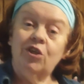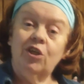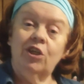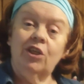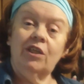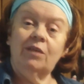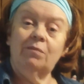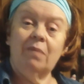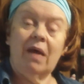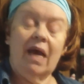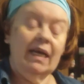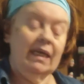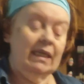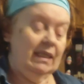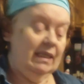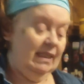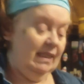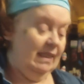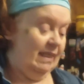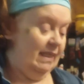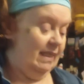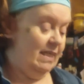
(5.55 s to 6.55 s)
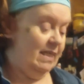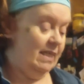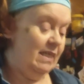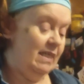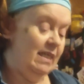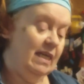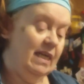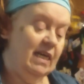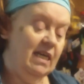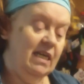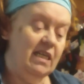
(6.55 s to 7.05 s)
Cook back in the kitchen
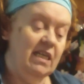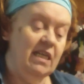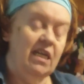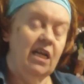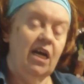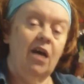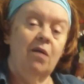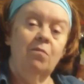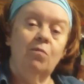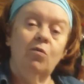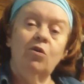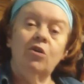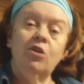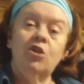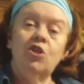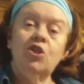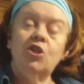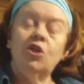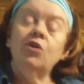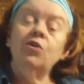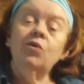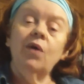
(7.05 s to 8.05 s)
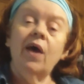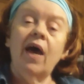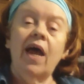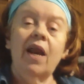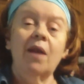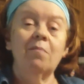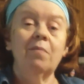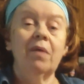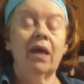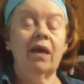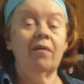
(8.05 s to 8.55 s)
again, and I'm going to show you how
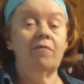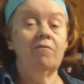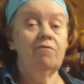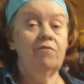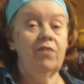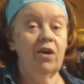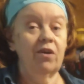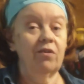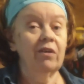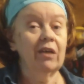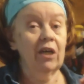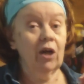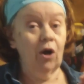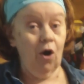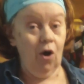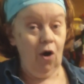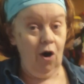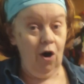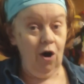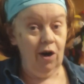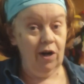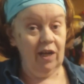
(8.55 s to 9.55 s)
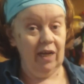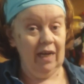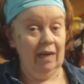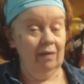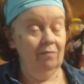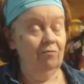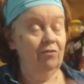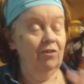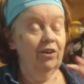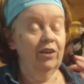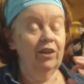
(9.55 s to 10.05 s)
to make a very hearty
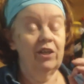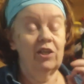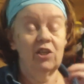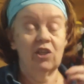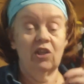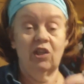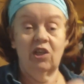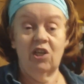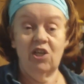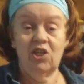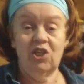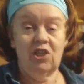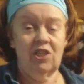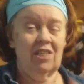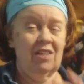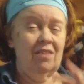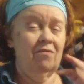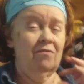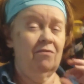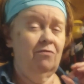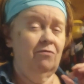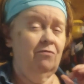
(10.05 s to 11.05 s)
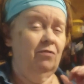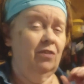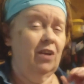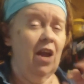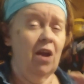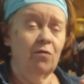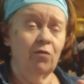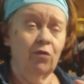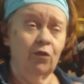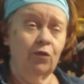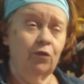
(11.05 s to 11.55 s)
and very delicious and
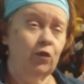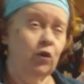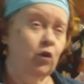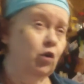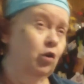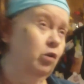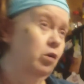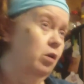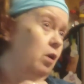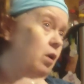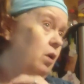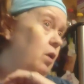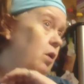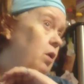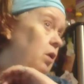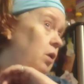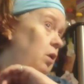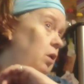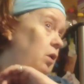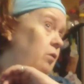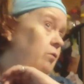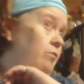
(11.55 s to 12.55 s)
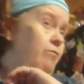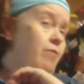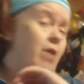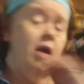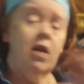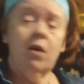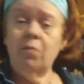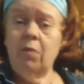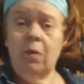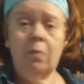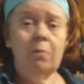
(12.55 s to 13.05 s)
flavorful
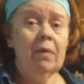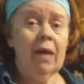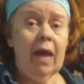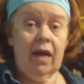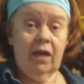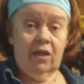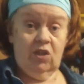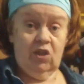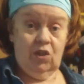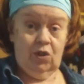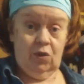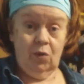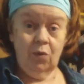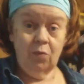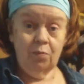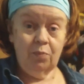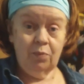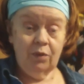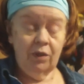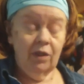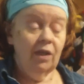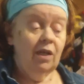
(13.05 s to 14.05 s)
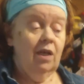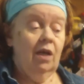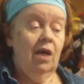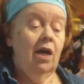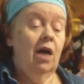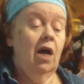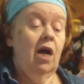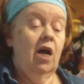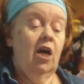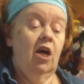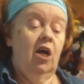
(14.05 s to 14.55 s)
vitamin-packed soup
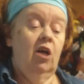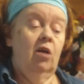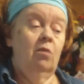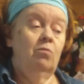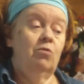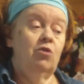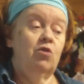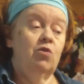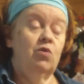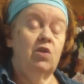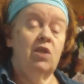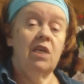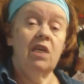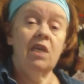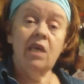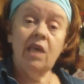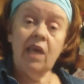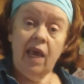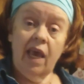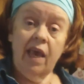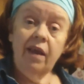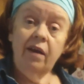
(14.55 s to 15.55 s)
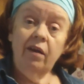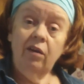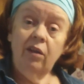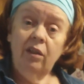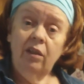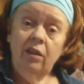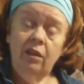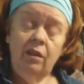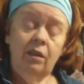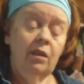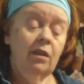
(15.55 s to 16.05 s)
using
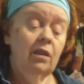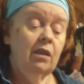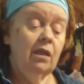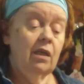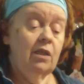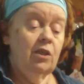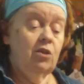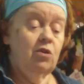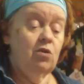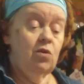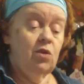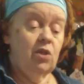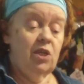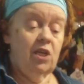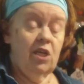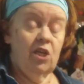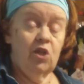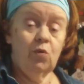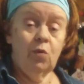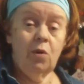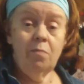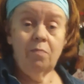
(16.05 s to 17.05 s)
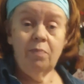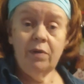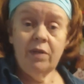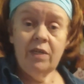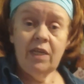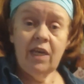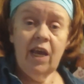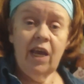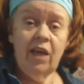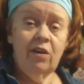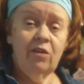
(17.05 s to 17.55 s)
kale, using sweet
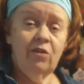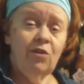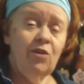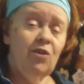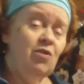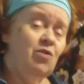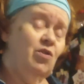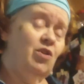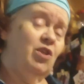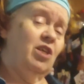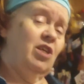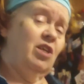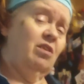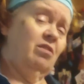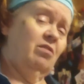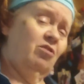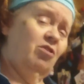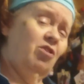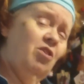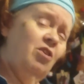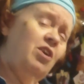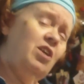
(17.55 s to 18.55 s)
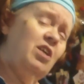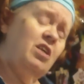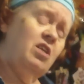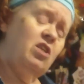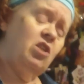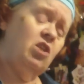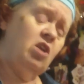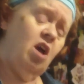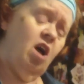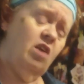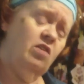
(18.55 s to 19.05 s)
potato, using turkey
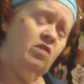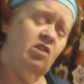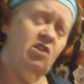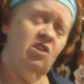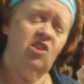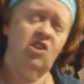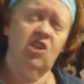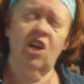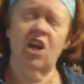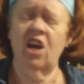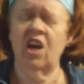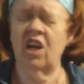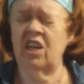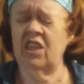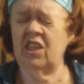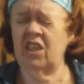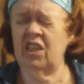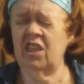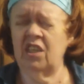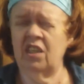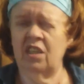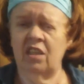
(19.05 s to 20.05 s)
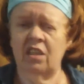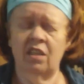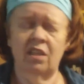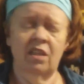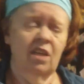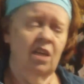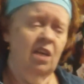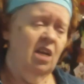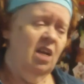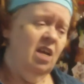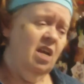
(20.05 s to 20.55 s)
sausage, onion,